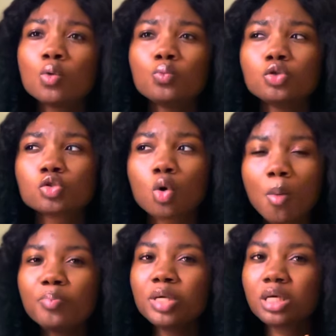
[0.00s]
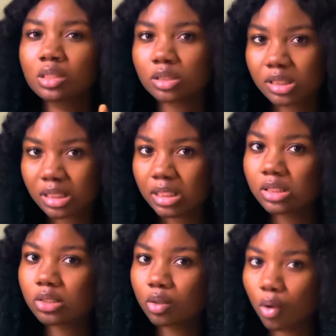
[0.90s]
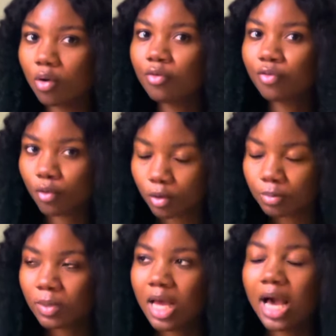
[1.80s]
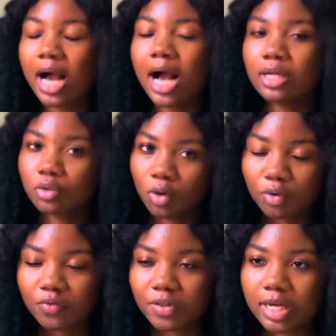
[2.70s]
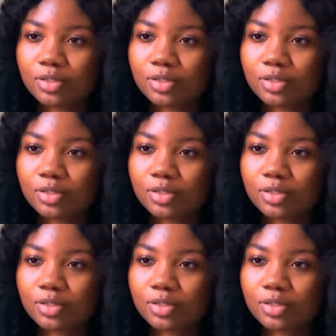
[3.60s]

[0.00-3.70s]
with comic skits, long form, and all of that.